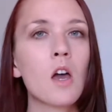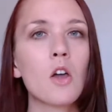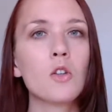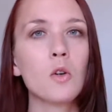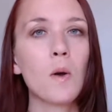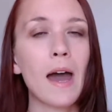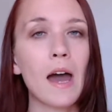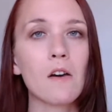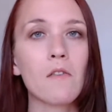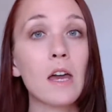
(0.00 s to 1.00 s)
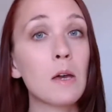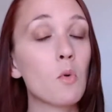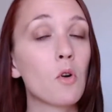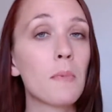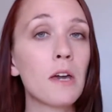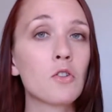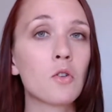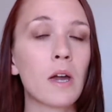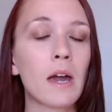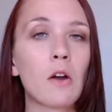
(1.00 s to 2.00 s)
to have a more major
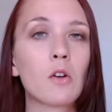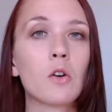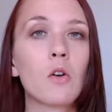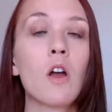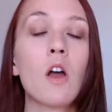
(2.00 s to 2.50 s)
character